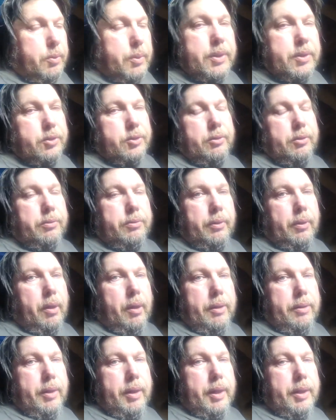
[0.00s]
stuff
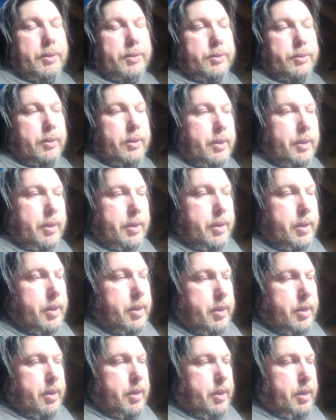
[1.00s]
like this.
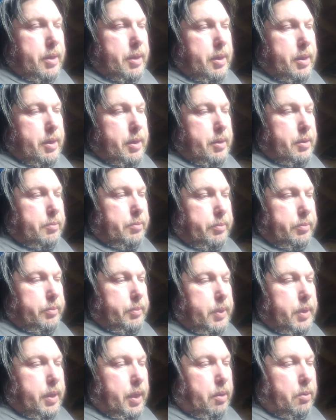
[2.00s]

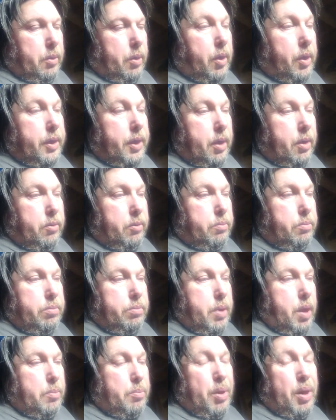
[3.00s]
You know, I know
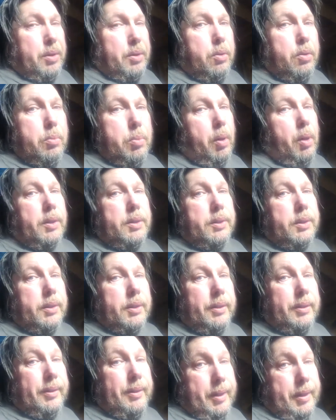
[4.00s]
brand new bikes that
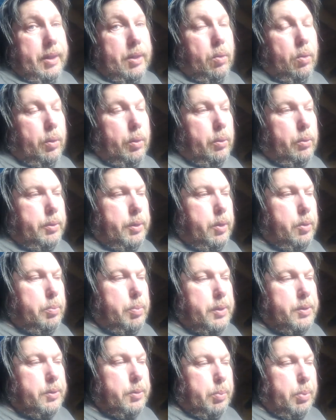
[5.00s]
can leak oil. You'd
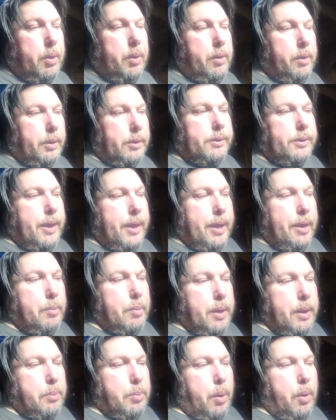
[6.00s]
be surprised how
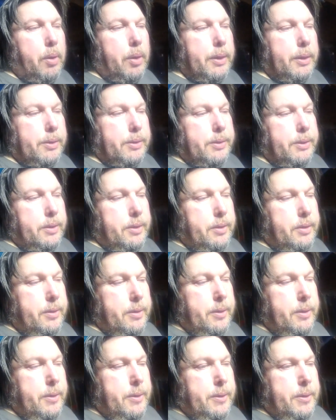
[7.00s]
many bikes
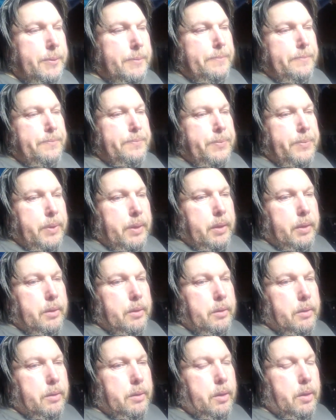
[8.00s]

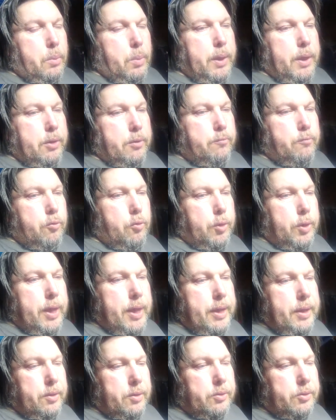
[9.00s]
like we can run
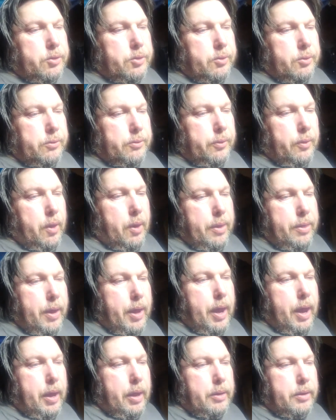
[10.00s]
in and stuff like
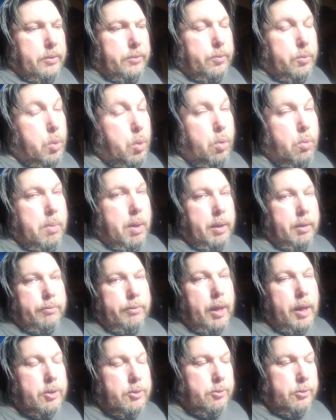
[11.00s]
that from all
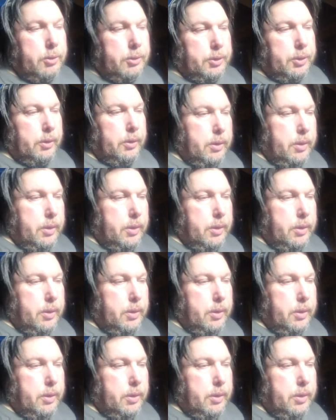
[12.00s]
manufacturers